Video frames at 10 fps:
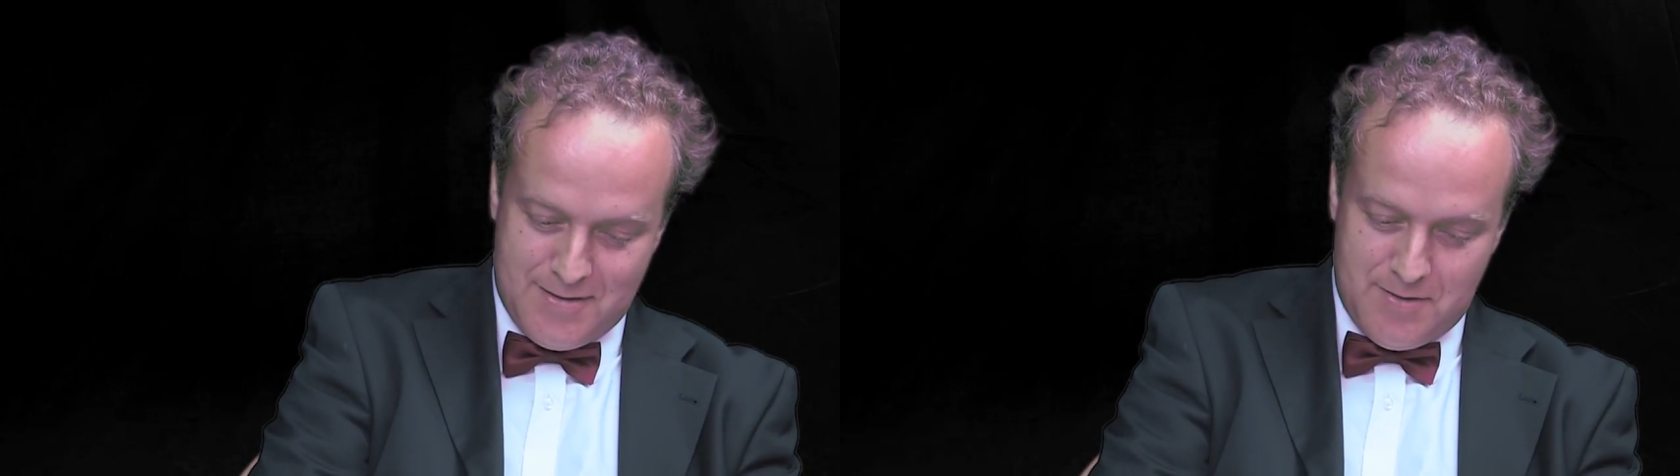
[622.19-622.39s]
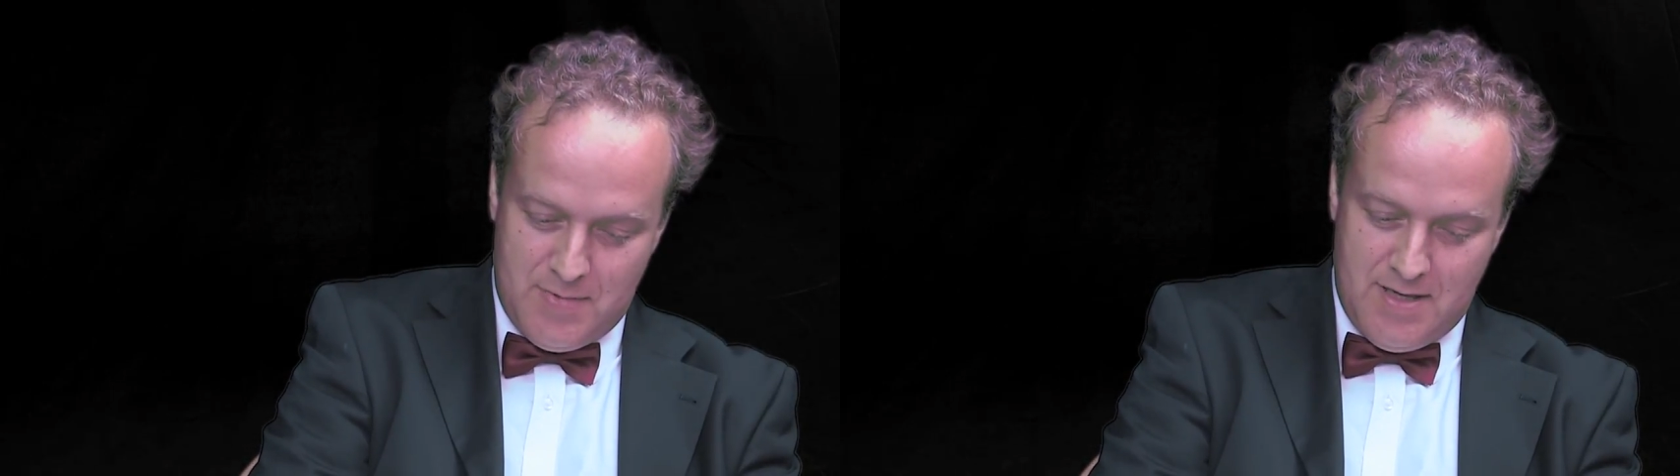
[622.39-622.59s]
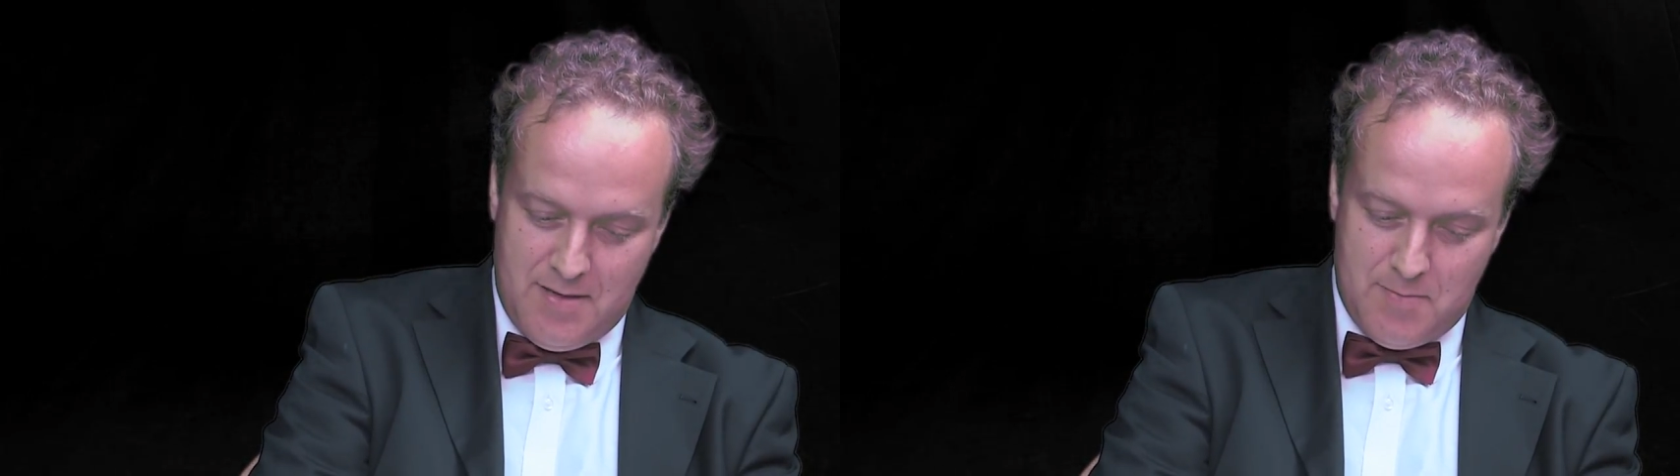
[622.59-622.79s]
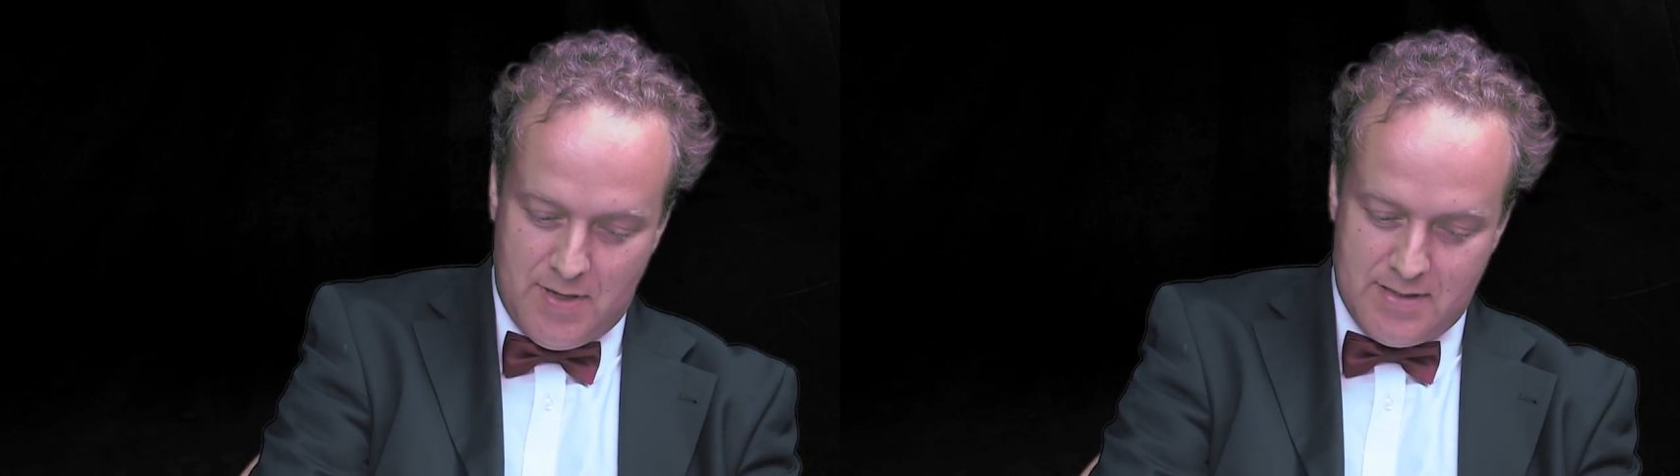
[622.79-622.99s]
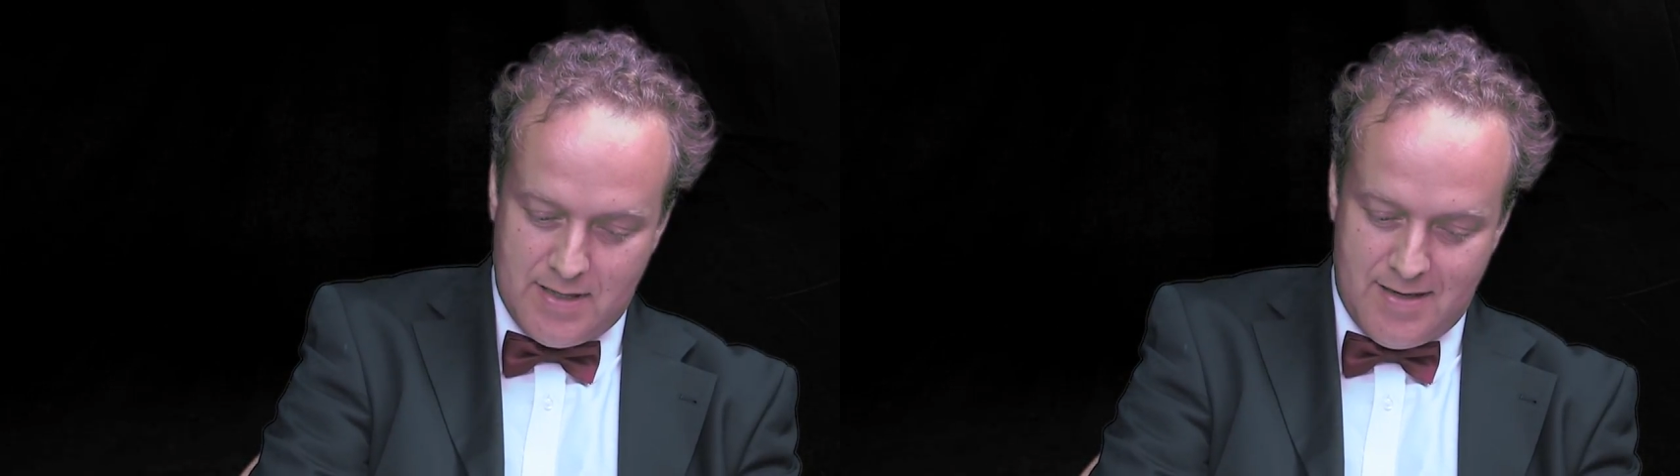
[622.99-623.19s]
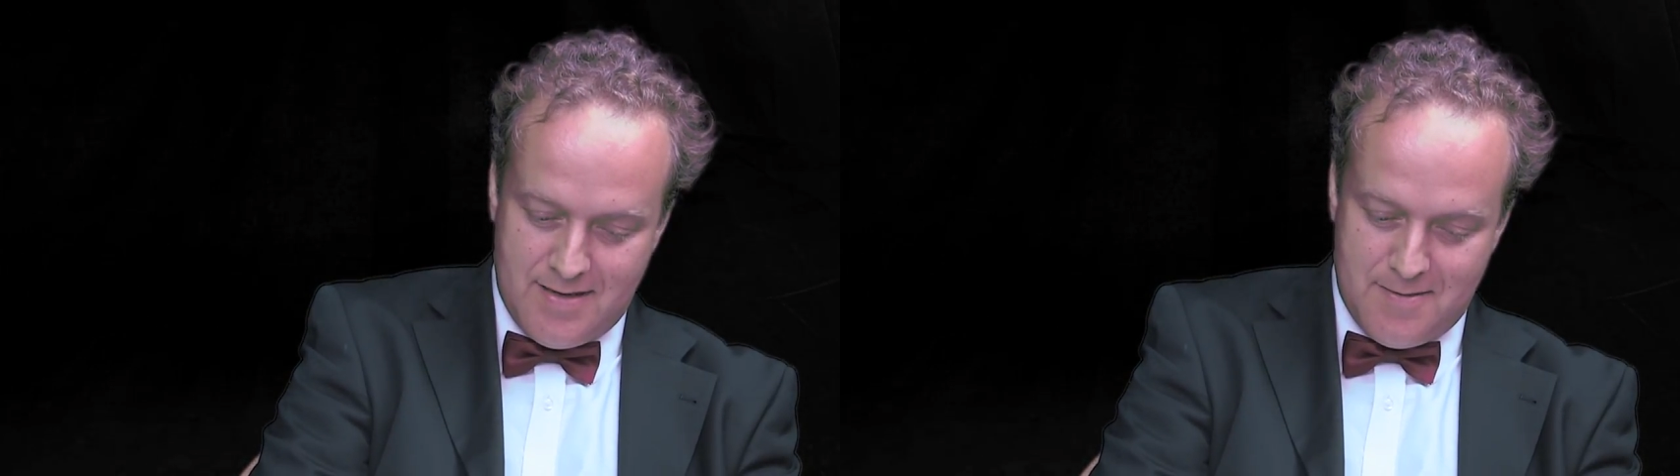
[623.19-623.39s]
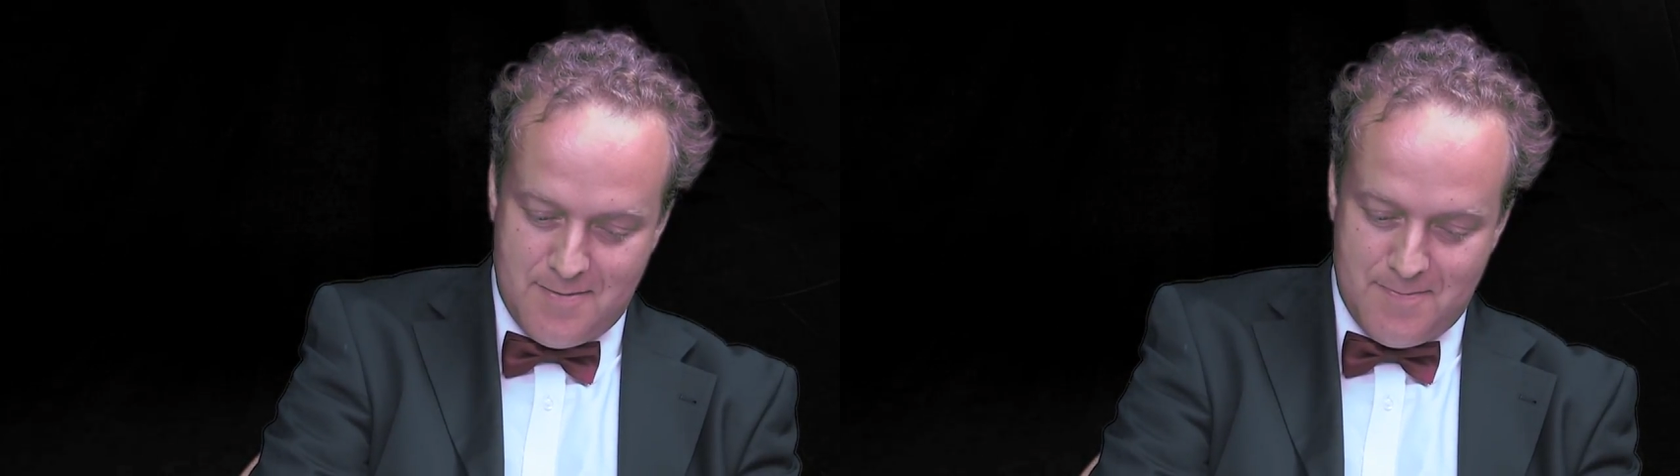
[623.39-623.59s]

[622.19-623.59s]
To me, but 30 months